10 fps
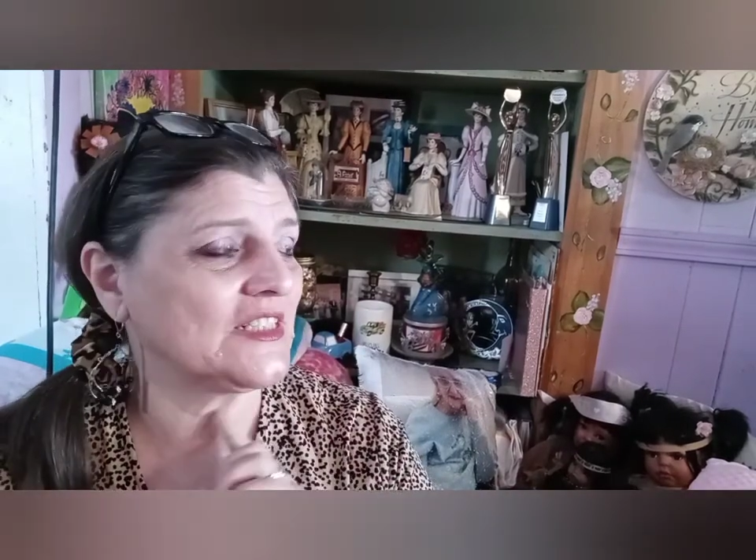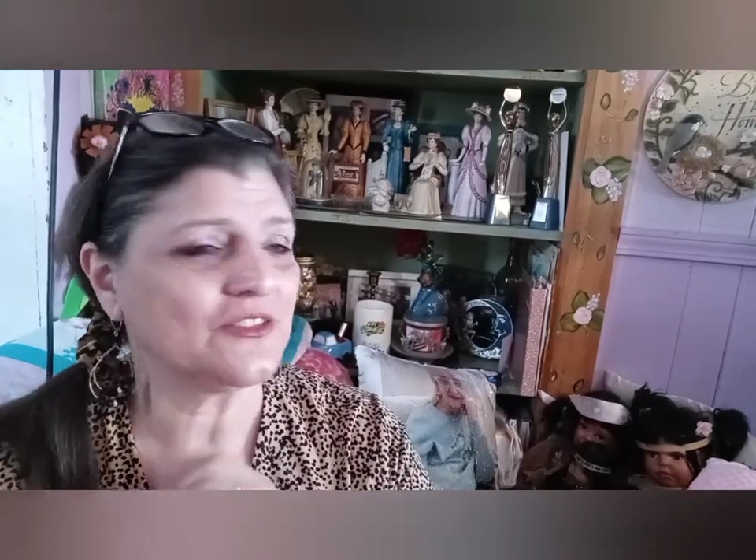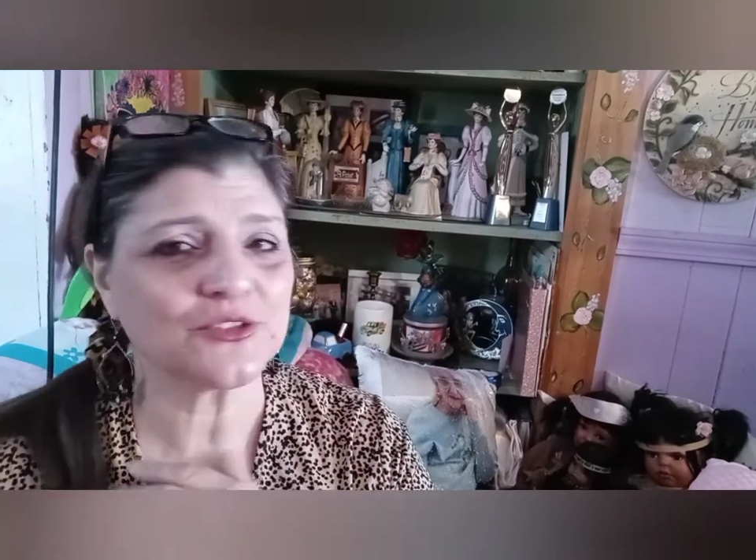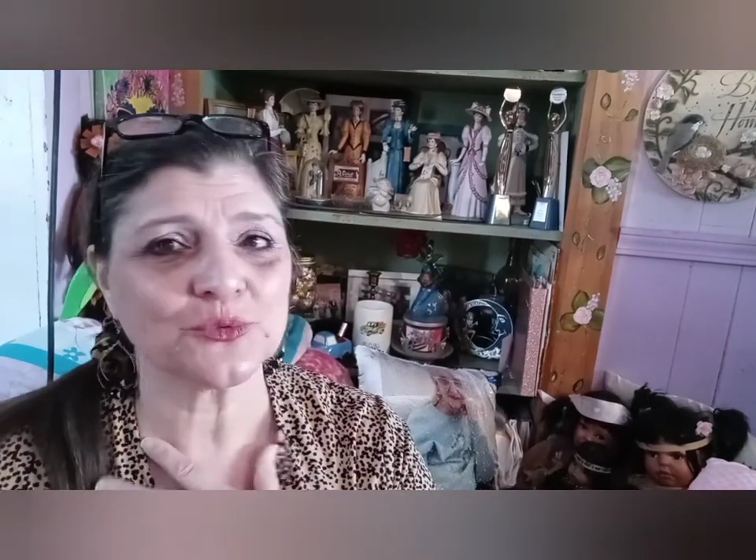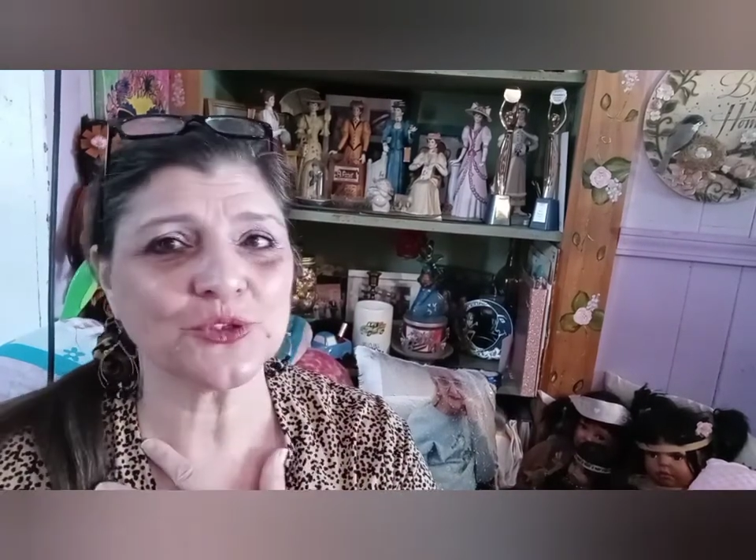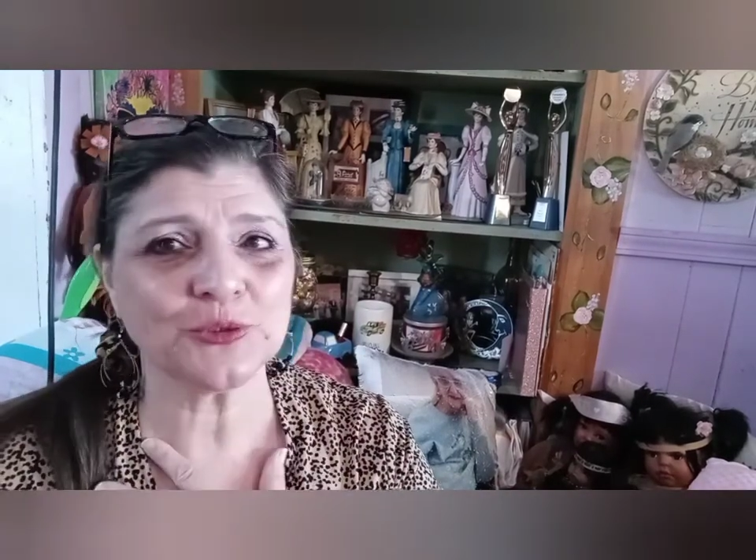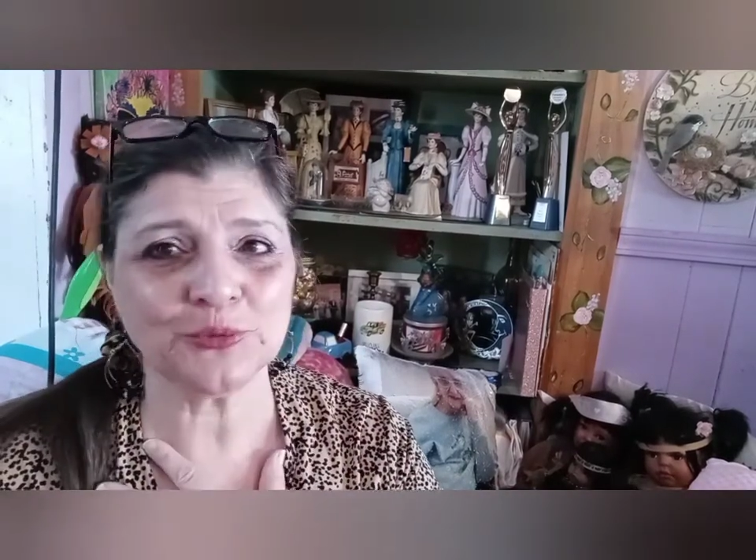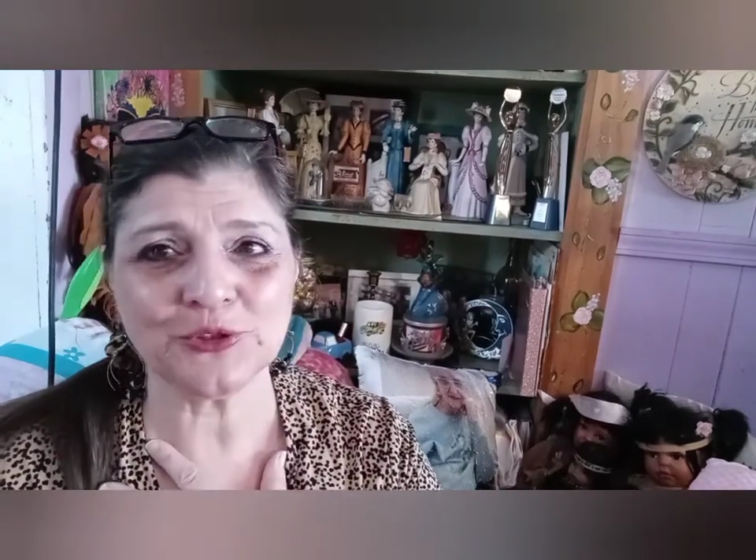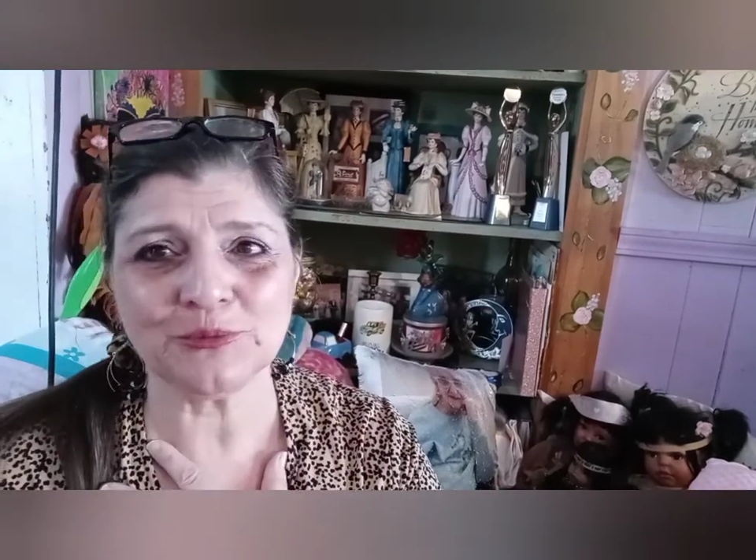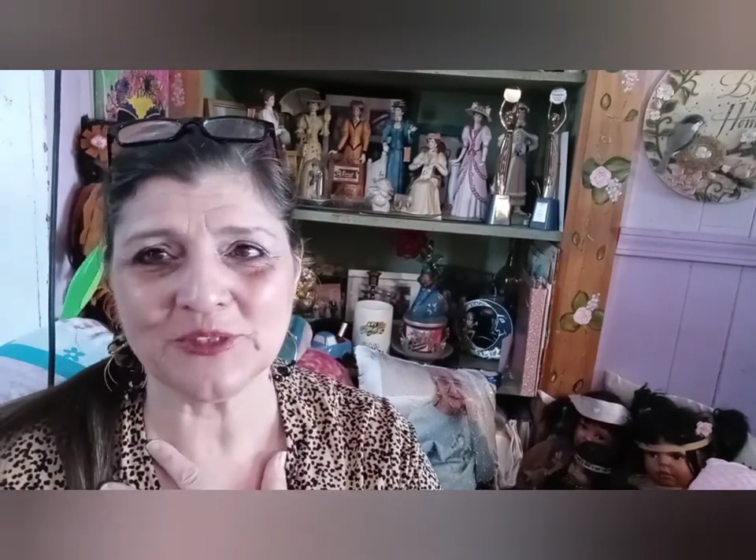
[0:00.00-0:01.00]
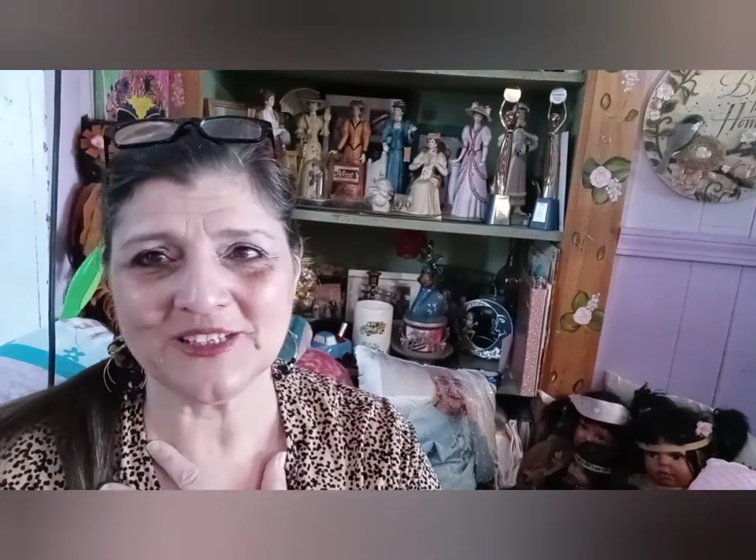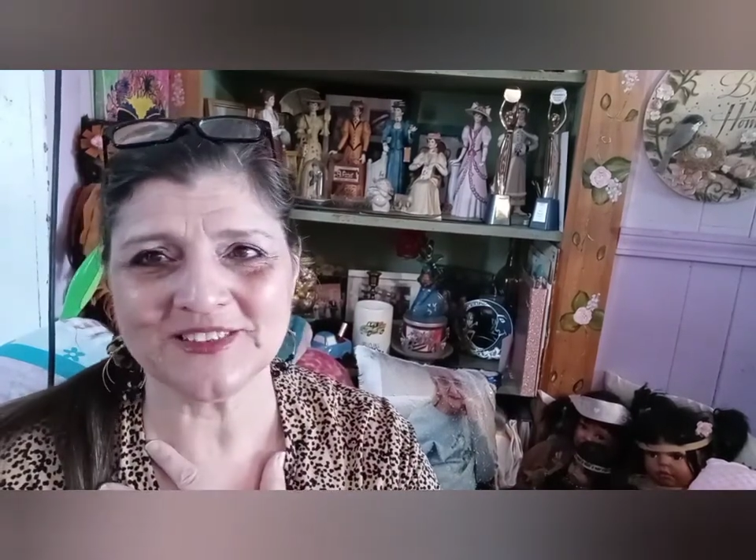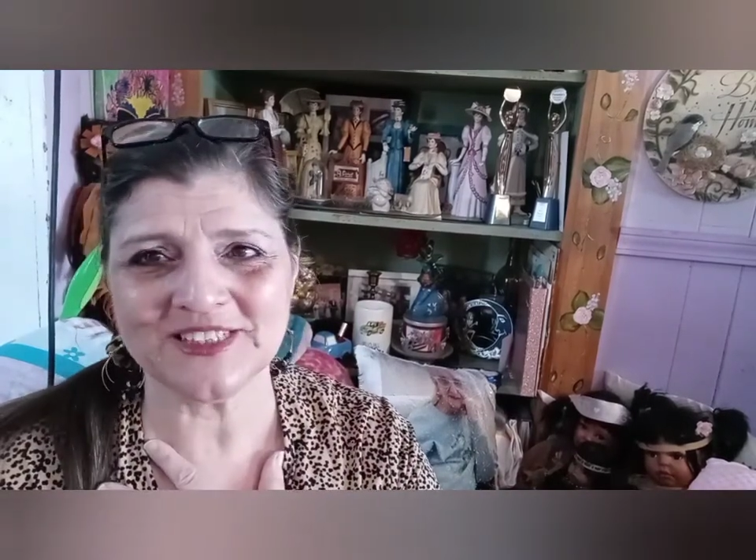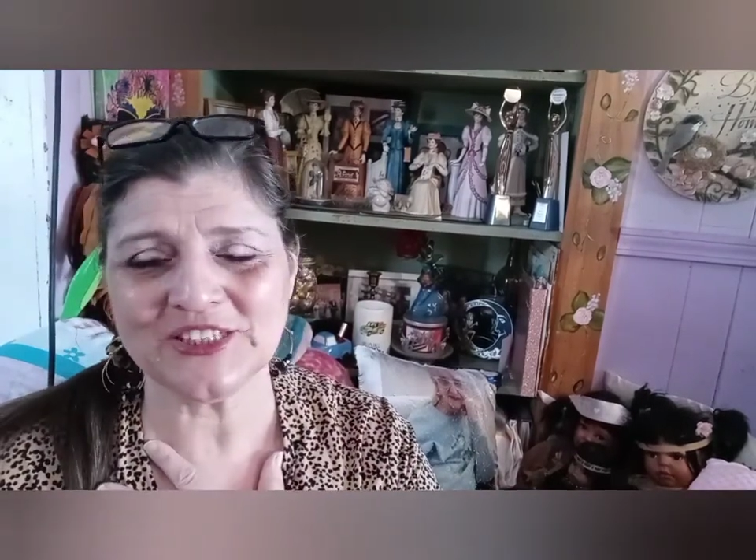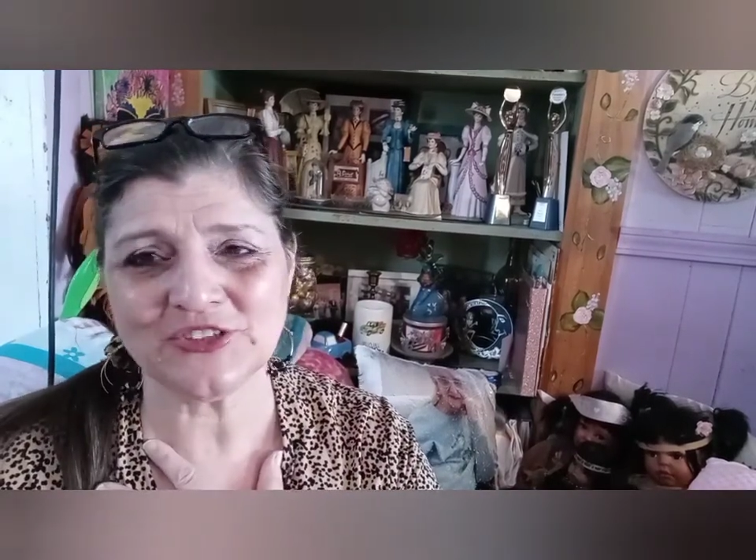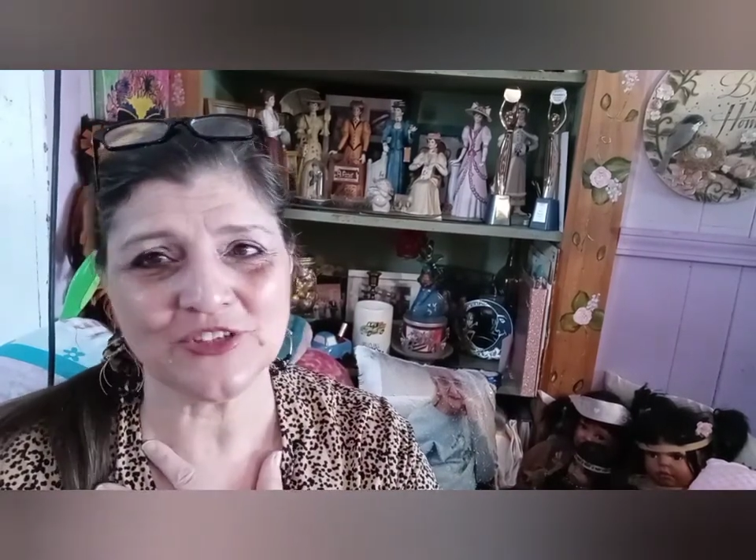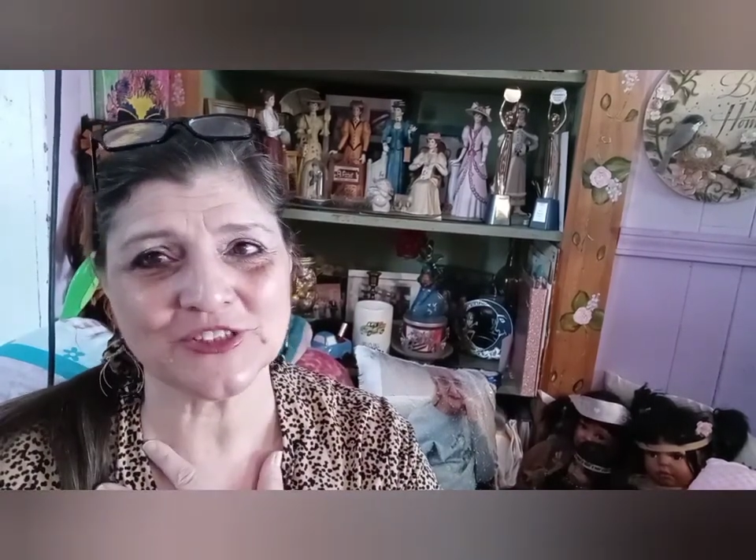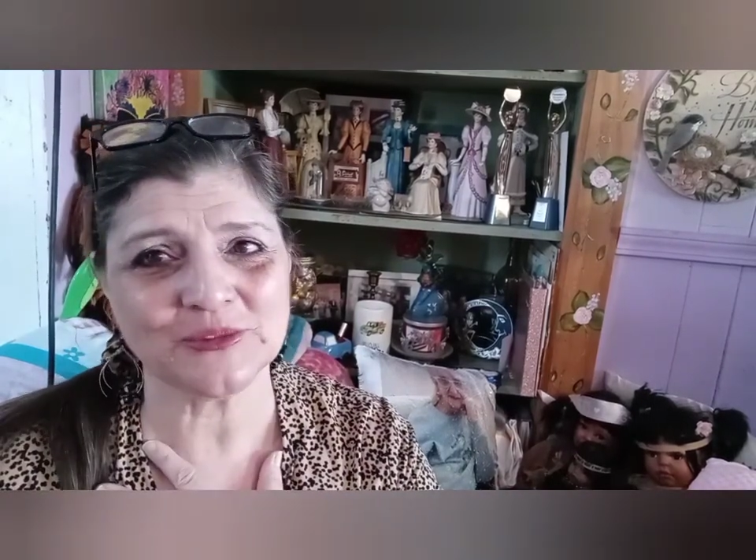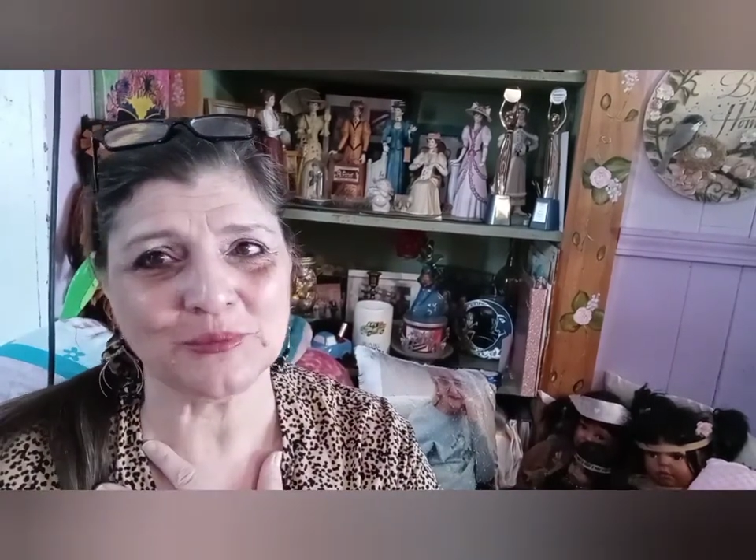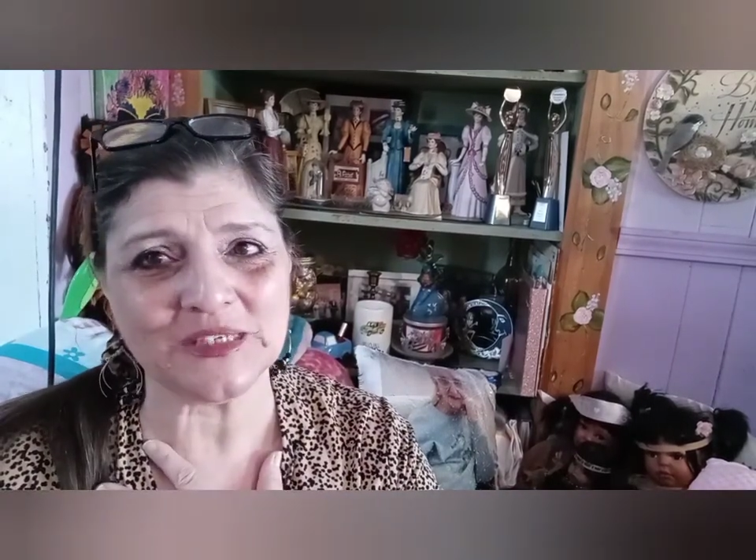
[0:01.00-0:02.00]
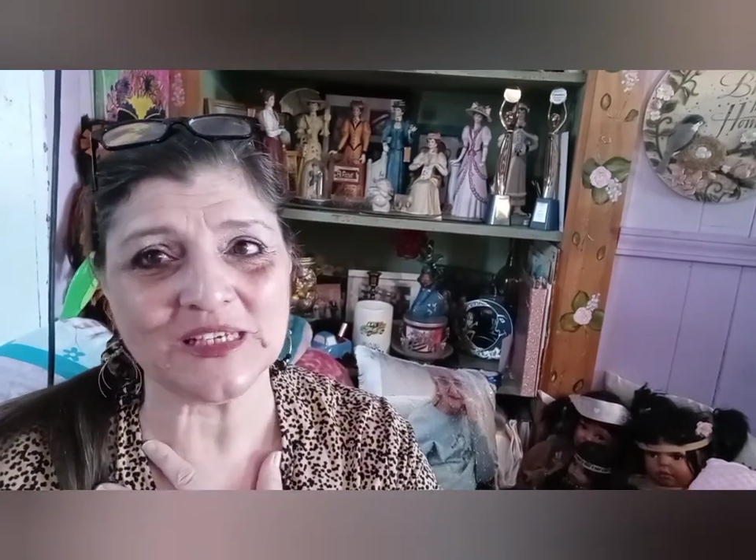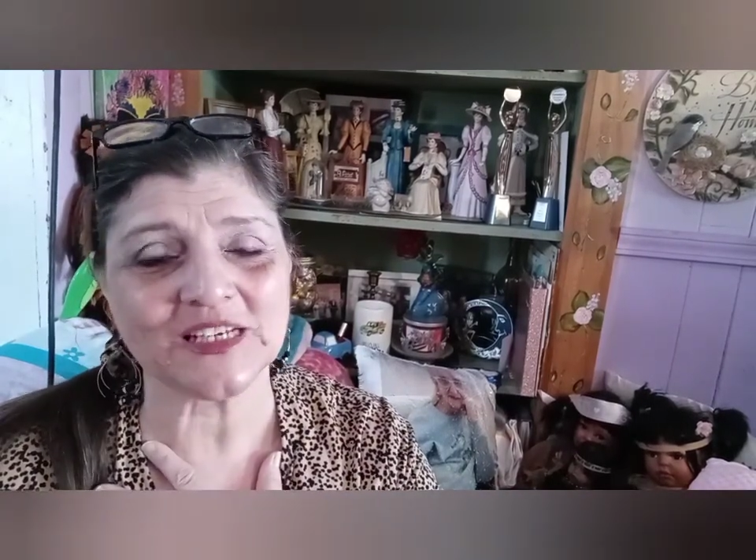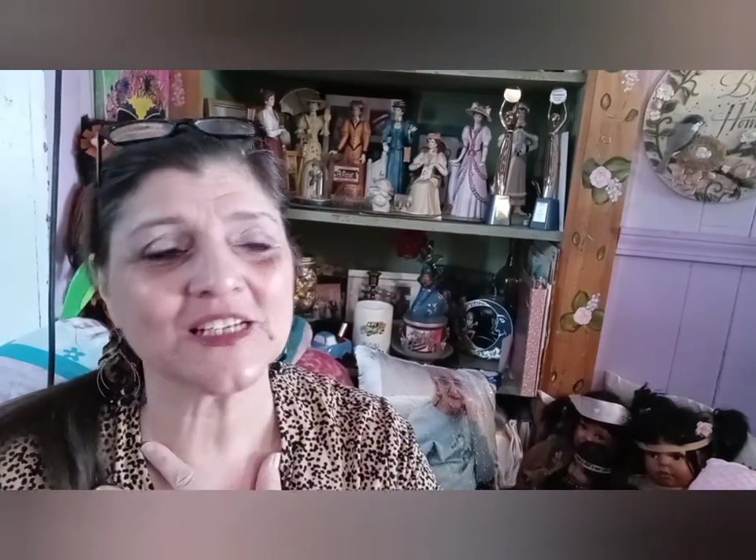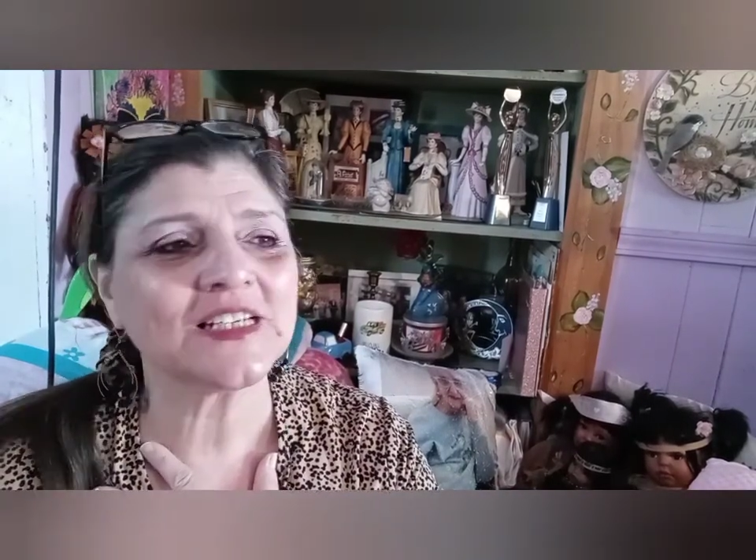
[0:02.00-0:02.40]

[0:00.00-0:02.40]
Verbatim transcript: And there was a really pretty blonde lady dressed in pink,